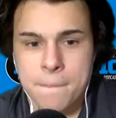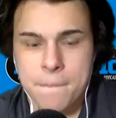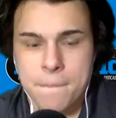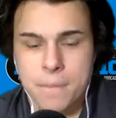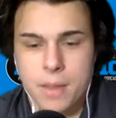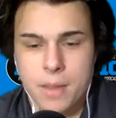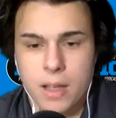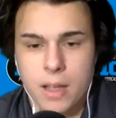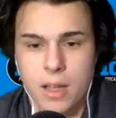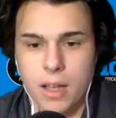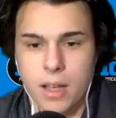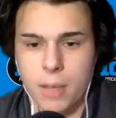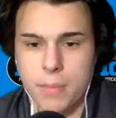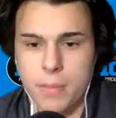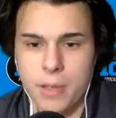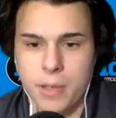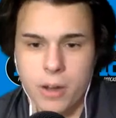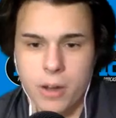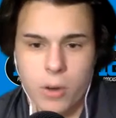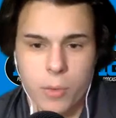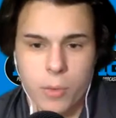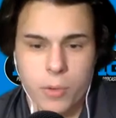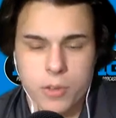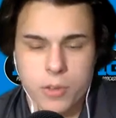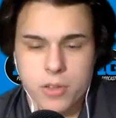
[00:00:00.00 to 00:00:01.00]

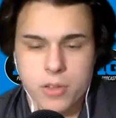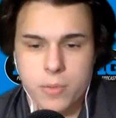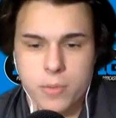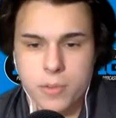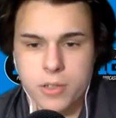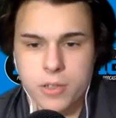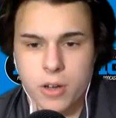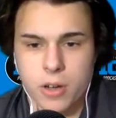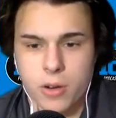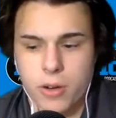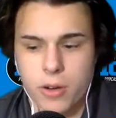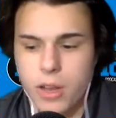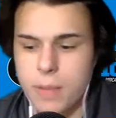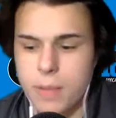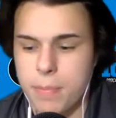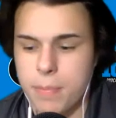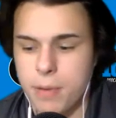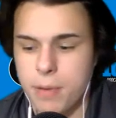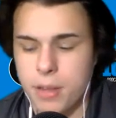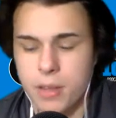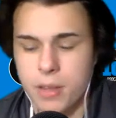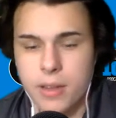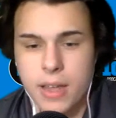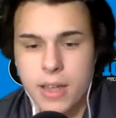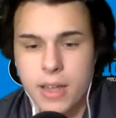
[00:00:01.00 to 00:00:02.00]
Garrett Wilson was all right.
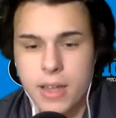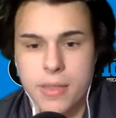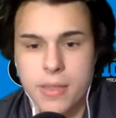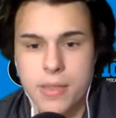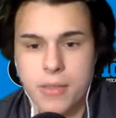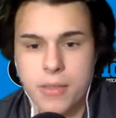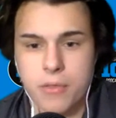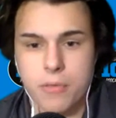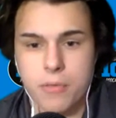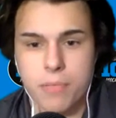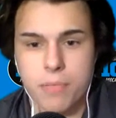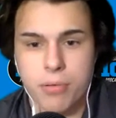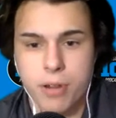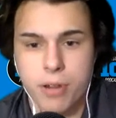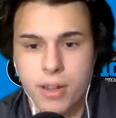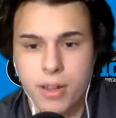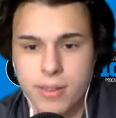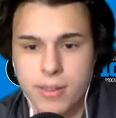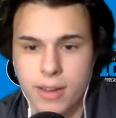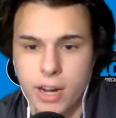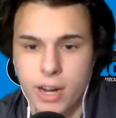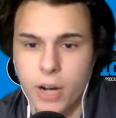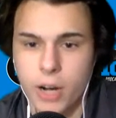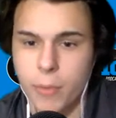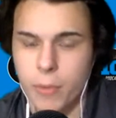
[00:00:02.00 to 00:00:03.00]
But other than that, pretty
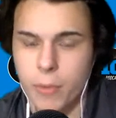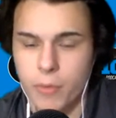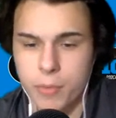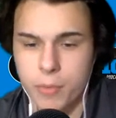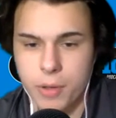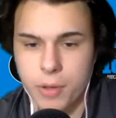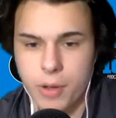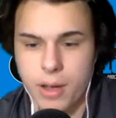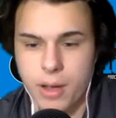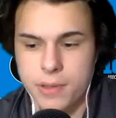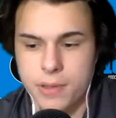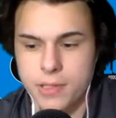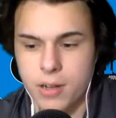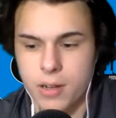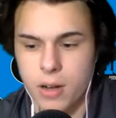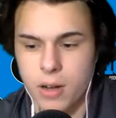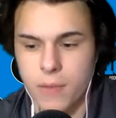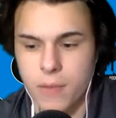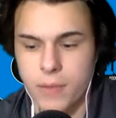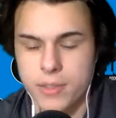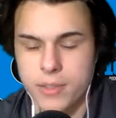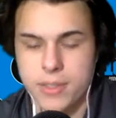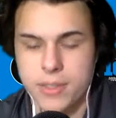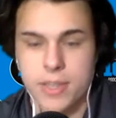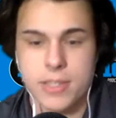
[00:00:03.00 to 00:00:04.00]
terrible from the Ohio State
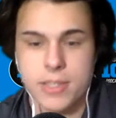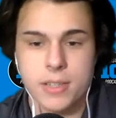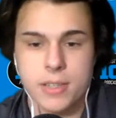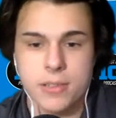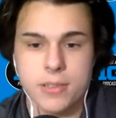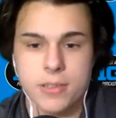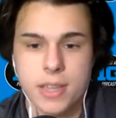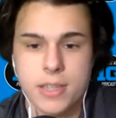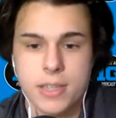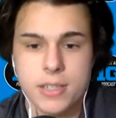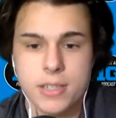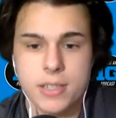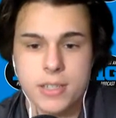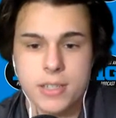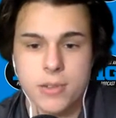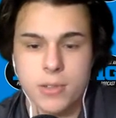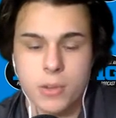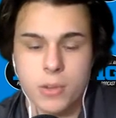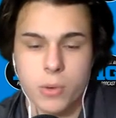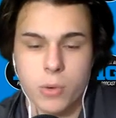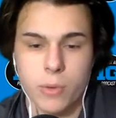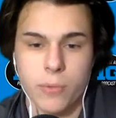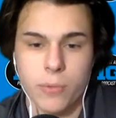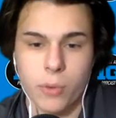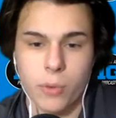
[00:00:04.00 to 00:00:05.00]
offense. They still
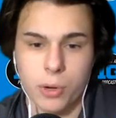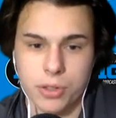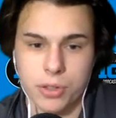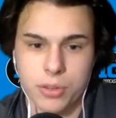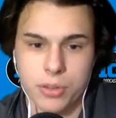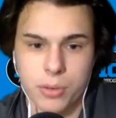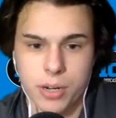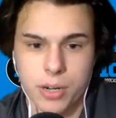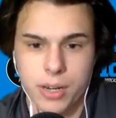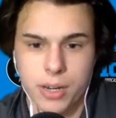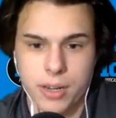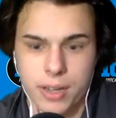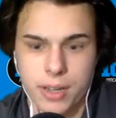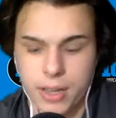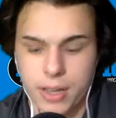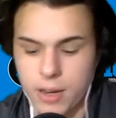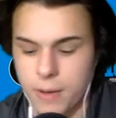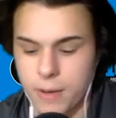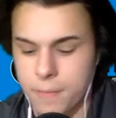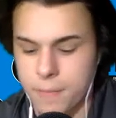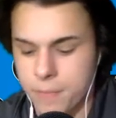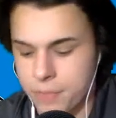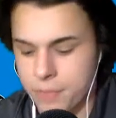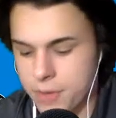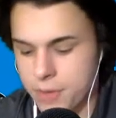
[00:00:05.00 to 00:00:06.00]
scored 42 in Indiana.
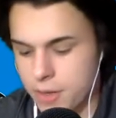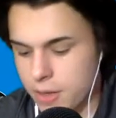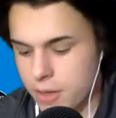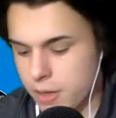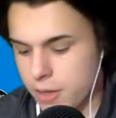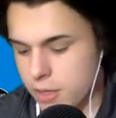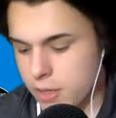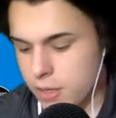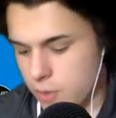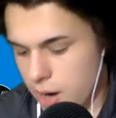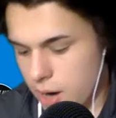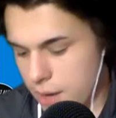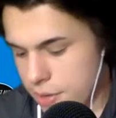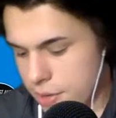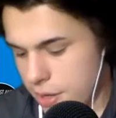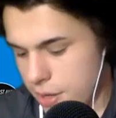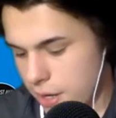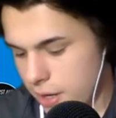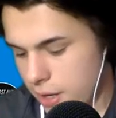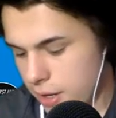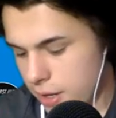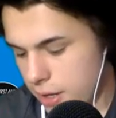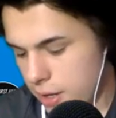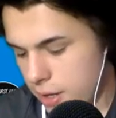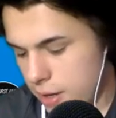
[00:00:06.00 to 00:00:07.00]
So I
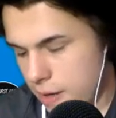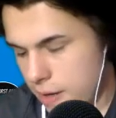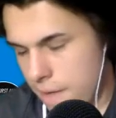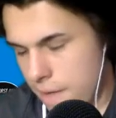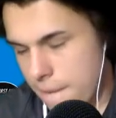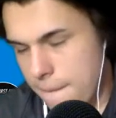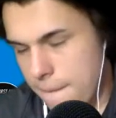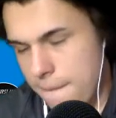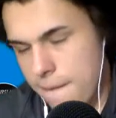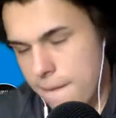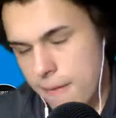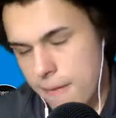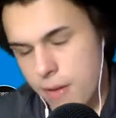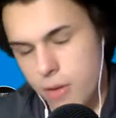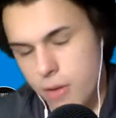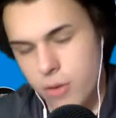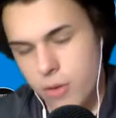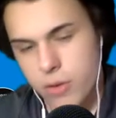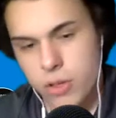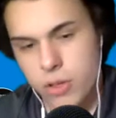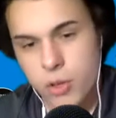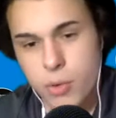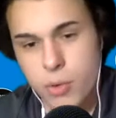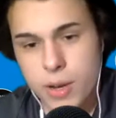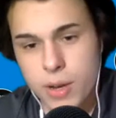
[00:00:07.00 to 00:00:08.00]
think
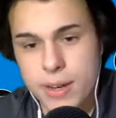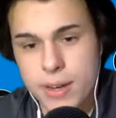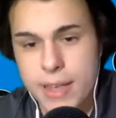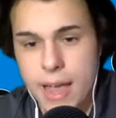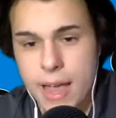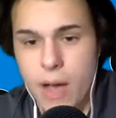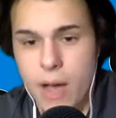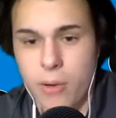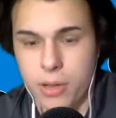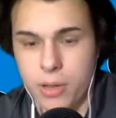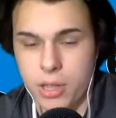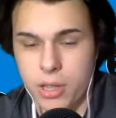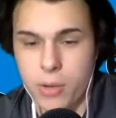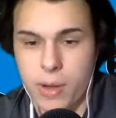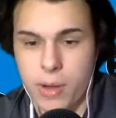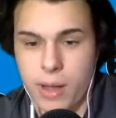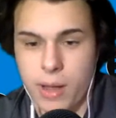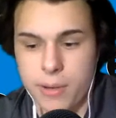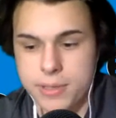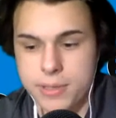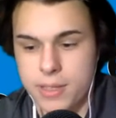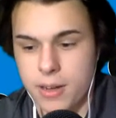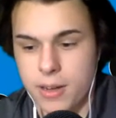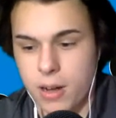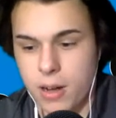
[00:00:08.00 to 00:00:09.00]
you can count on the
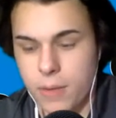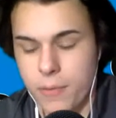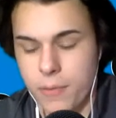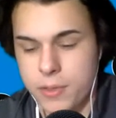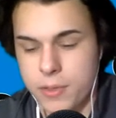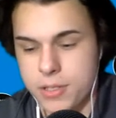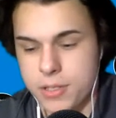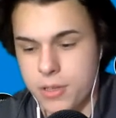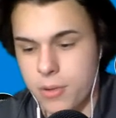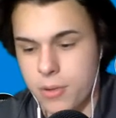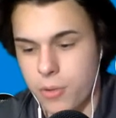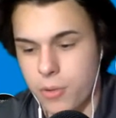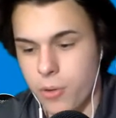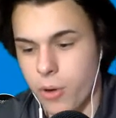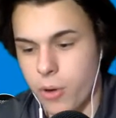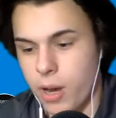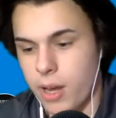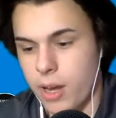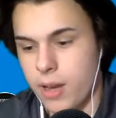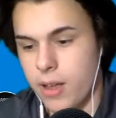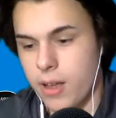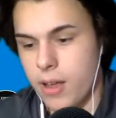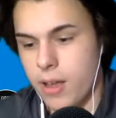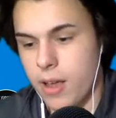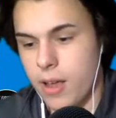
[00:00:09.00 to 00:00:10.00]
Ohio State offense to do
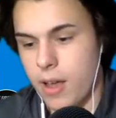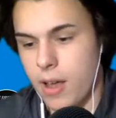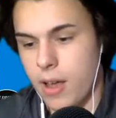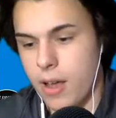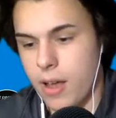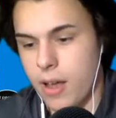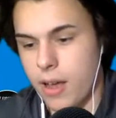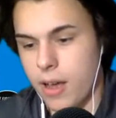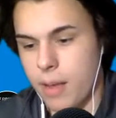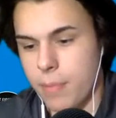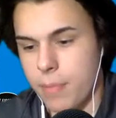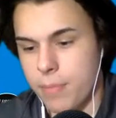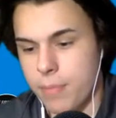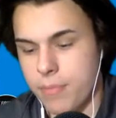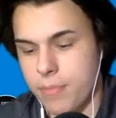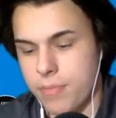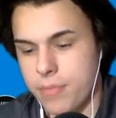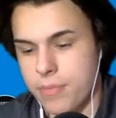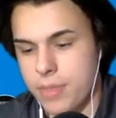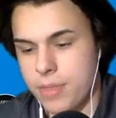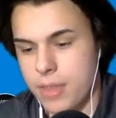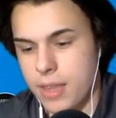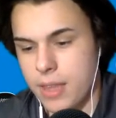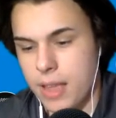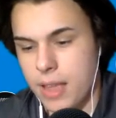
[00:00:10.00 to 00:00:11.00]
great.
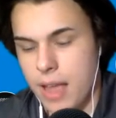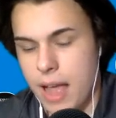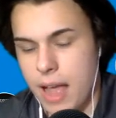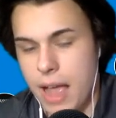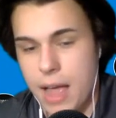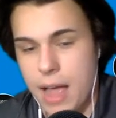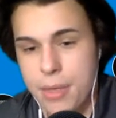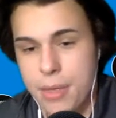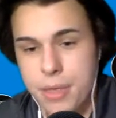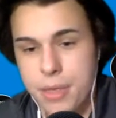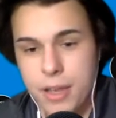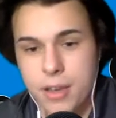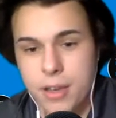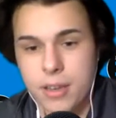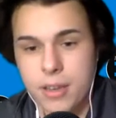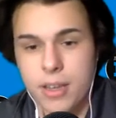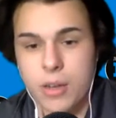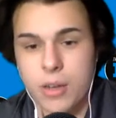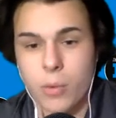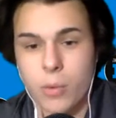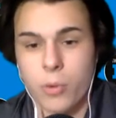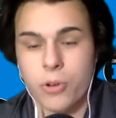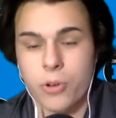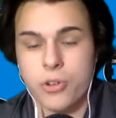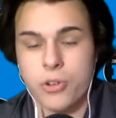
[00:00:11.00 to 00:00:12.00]
I think
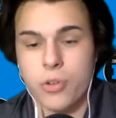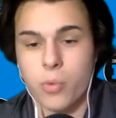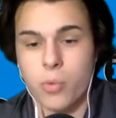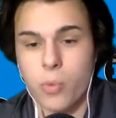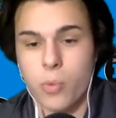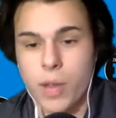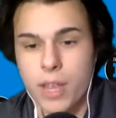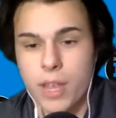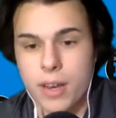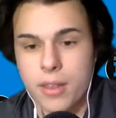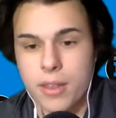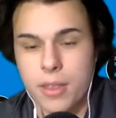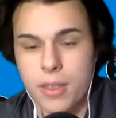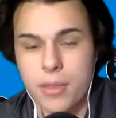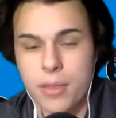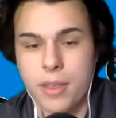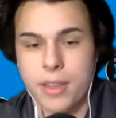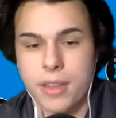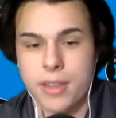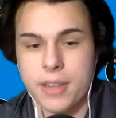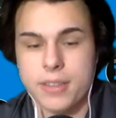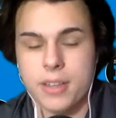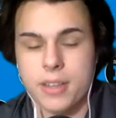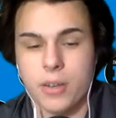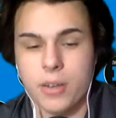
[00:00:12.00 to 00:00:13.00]
in order to win, the
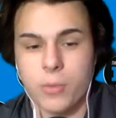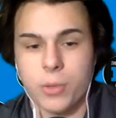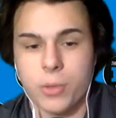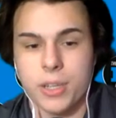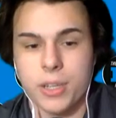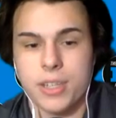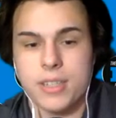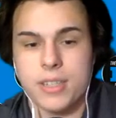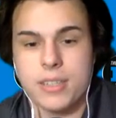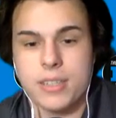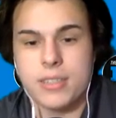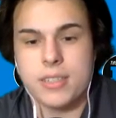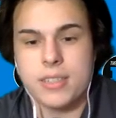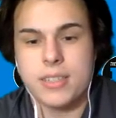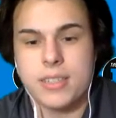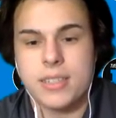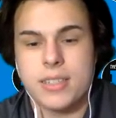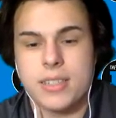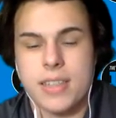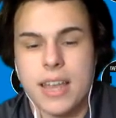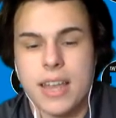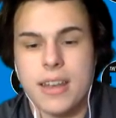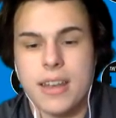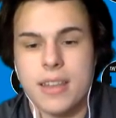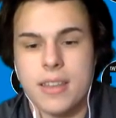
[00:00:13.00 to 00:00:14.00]
thing that's going to really
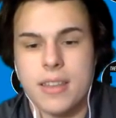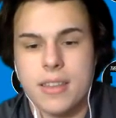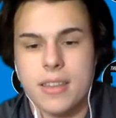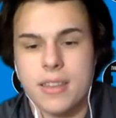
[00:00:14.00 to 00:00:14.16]
set